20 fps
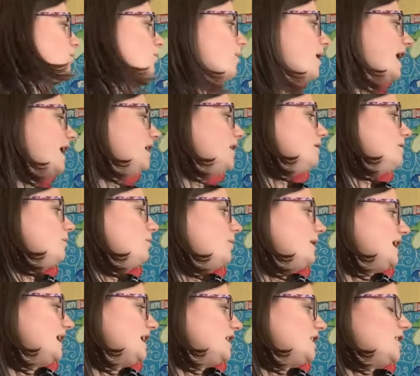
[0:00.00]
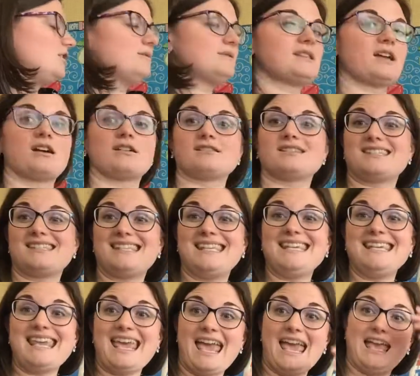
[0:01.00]
Well, we can use our
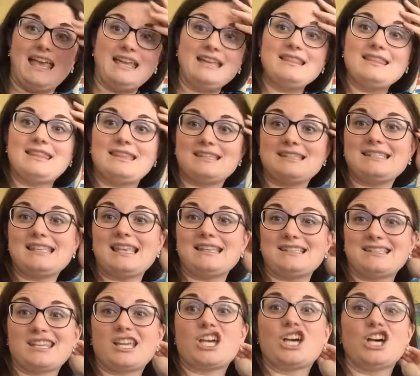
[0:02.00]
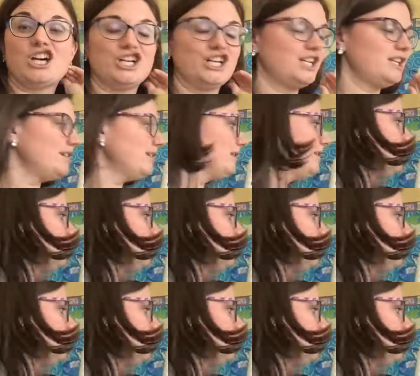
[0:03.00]
CK that says k,